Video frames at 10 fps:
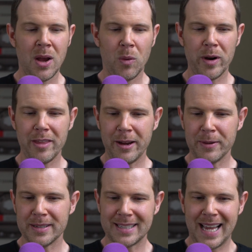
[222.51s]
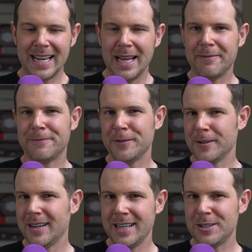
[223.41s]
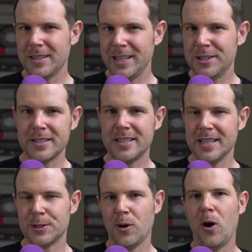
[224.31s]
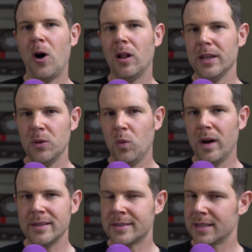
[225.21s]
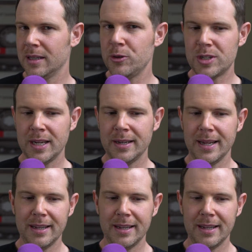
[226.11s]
where they were signed up for initially just this all in one solution.